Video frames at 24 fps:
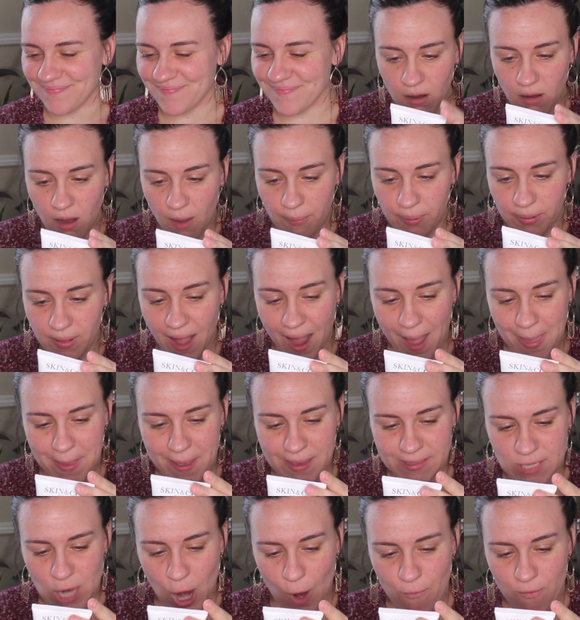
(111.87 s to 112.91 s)
Oh, apply
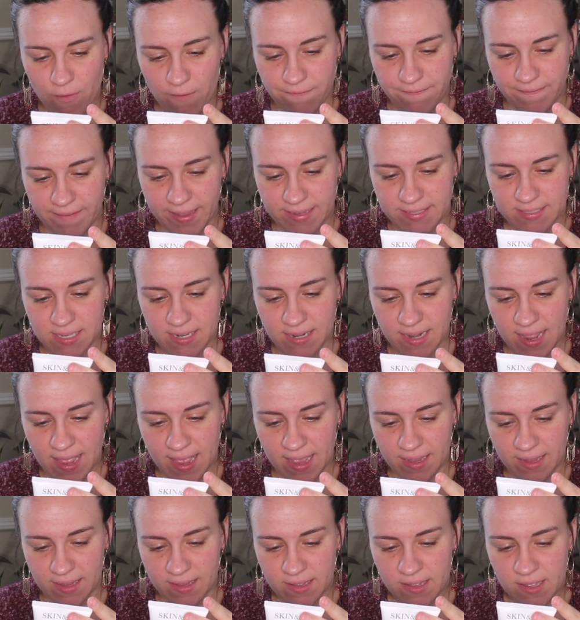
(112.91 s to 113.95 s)
this over face and
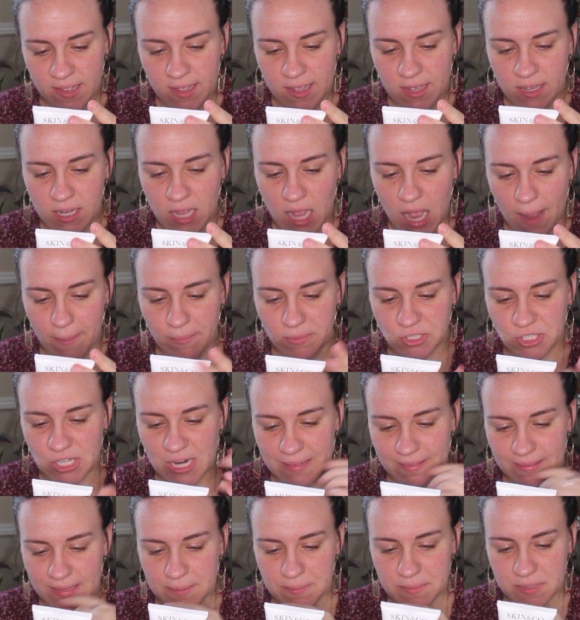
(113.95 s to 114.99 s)
neck.
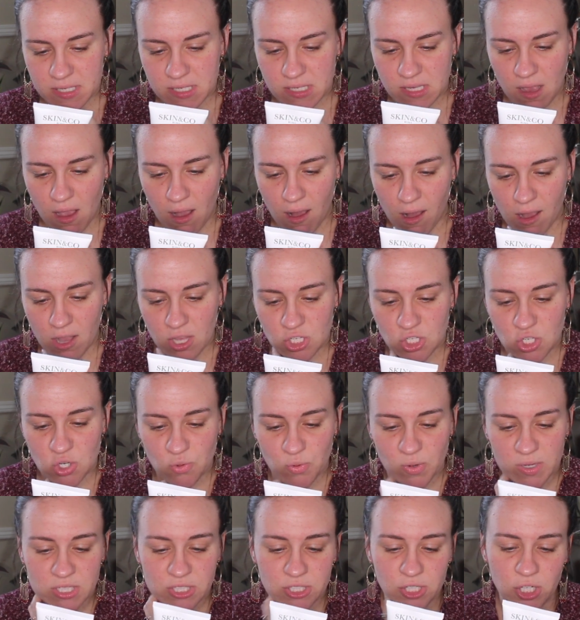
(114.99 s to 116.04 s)
Gently massage
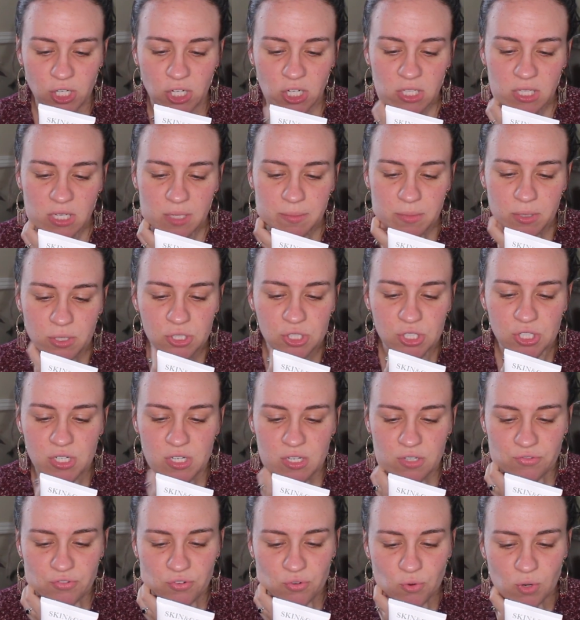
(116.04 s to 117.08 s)
with circular
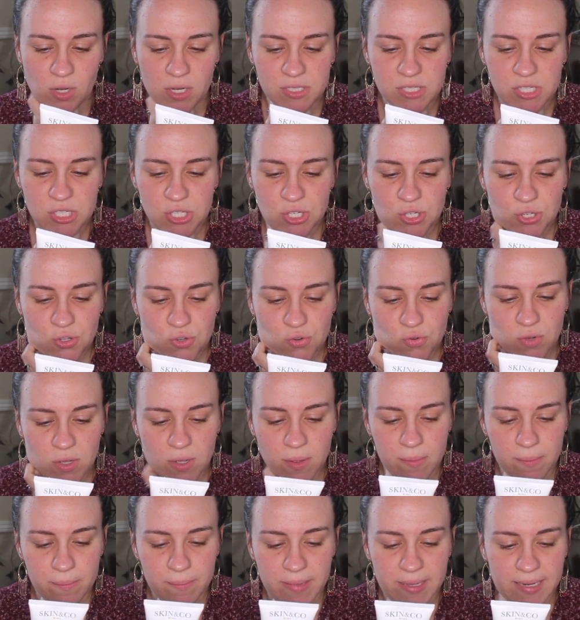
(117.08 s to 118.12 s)
motions for 1 to 2
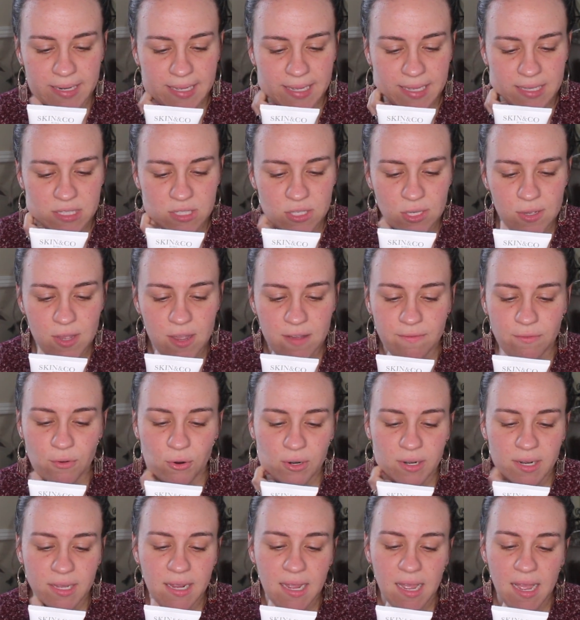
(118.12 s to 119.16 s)
minutes,
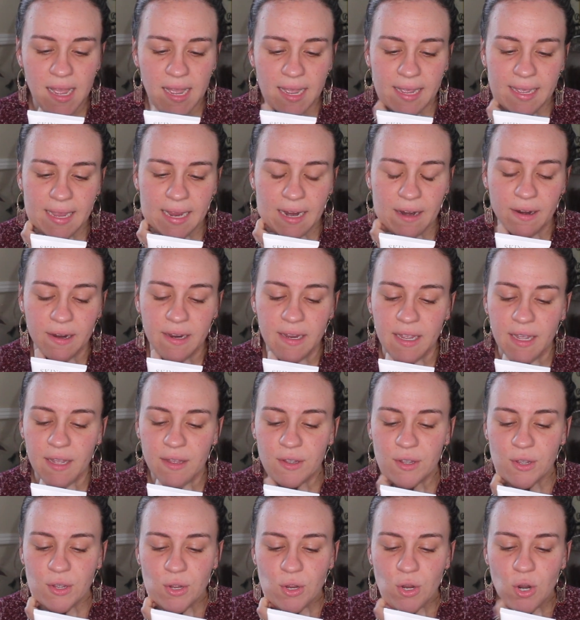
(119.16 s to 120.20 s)
avoiding eye
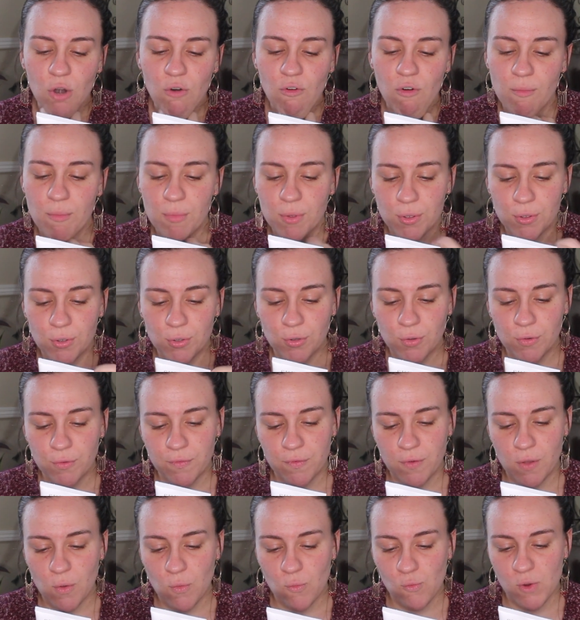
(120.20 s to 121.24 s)
area.
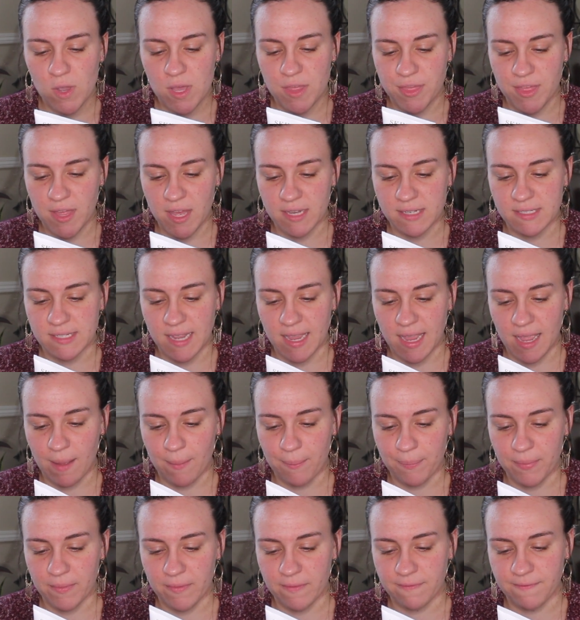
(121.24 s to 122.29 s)
Remove with a
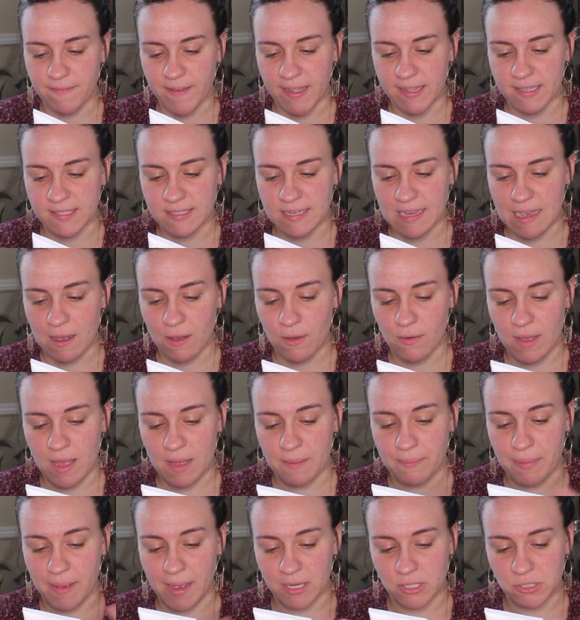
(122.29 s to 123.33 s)
damp face towel
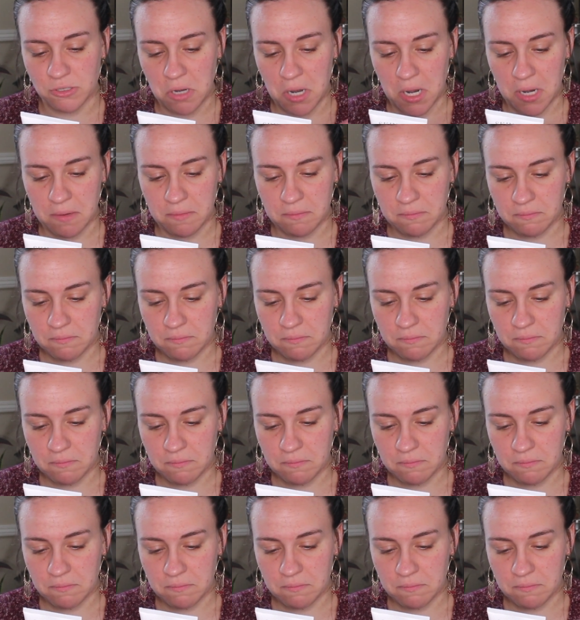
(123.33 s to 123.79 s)
and pat dry.